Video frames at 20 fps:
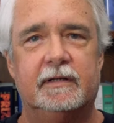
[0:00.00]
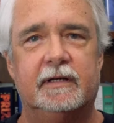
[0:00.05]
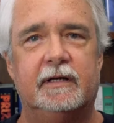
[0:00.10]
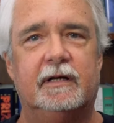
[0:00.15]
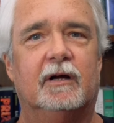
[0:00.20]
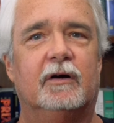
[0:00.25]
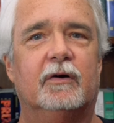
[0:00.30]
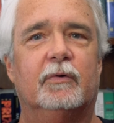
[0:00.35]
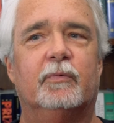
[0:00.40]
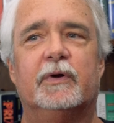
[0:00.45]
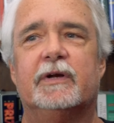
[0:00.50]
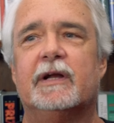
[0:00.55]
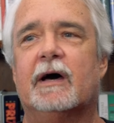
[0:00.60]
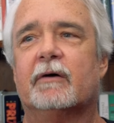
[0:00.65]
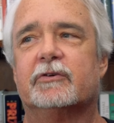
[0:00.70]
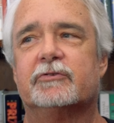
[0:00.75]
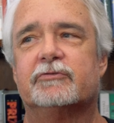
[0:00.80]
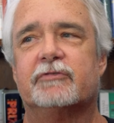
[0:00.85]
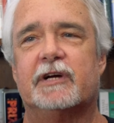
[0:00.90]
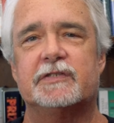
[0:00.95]
You know, we're
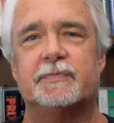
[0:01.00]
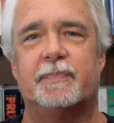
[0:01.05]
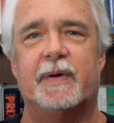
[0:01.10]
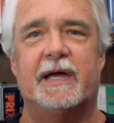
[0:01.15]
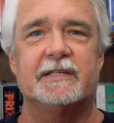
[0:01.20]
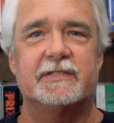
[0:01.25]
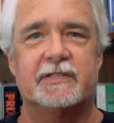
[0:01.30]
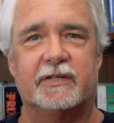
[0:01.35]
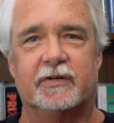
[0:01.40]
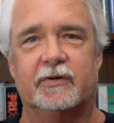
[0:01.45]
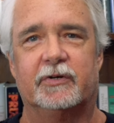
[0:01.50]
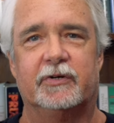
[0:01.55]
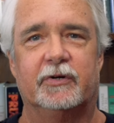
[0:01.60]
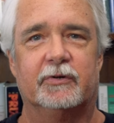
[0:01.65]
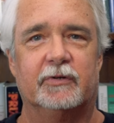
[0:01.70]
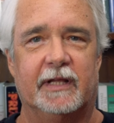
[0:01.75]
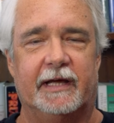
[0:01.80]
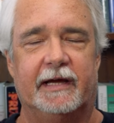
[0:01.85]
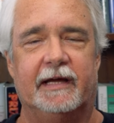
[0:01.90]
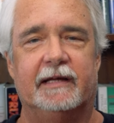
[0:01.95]
not trespassing on
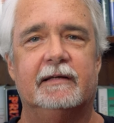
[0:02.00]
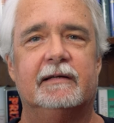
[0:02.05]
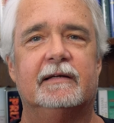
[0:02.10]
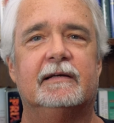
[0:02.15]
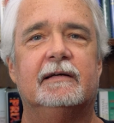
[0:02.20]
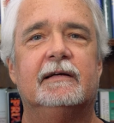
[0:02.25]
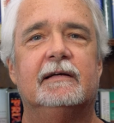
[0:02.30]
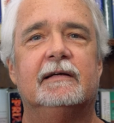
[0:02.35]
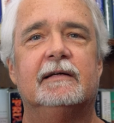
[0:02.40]
your land.